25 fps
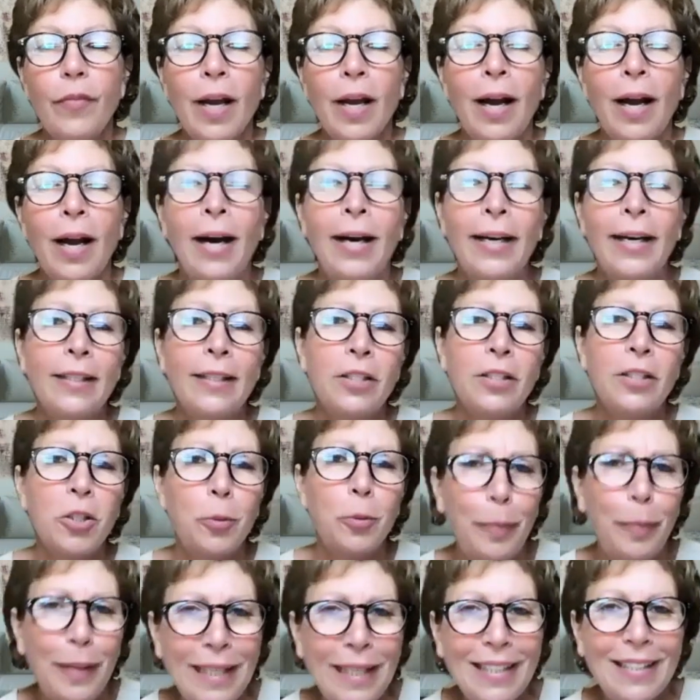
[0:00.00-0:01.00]
I could
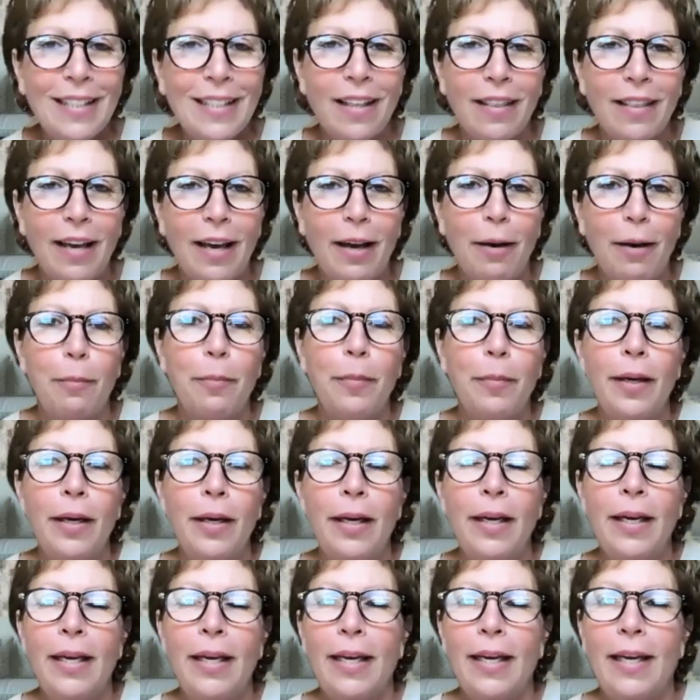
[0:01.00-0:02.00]
speak to them
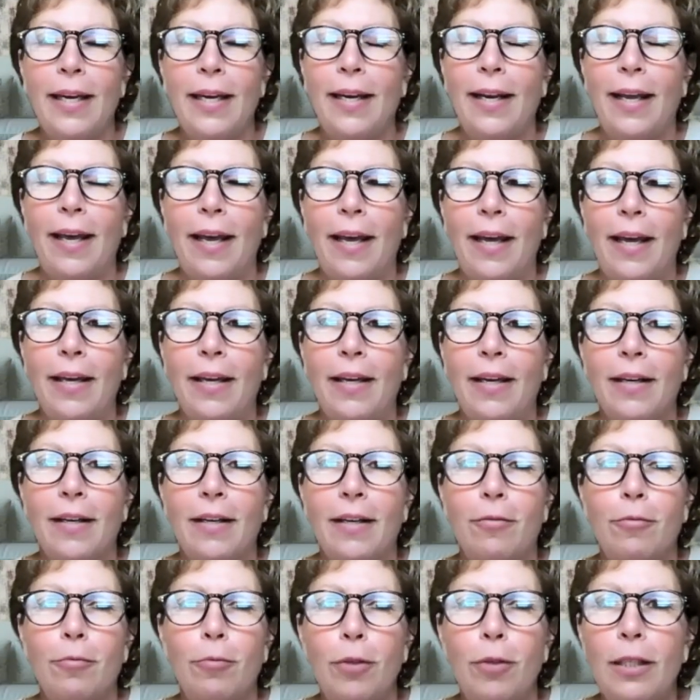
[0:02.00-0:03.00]
in a
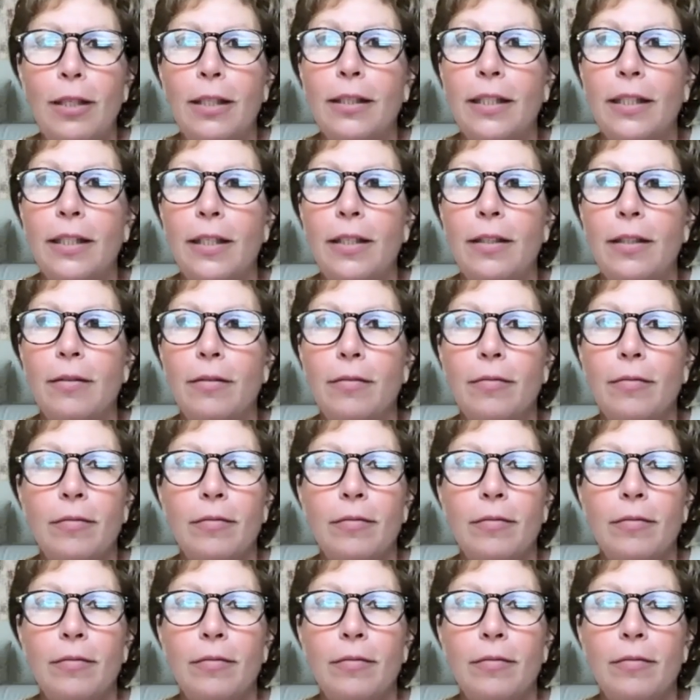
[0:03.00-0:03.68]
really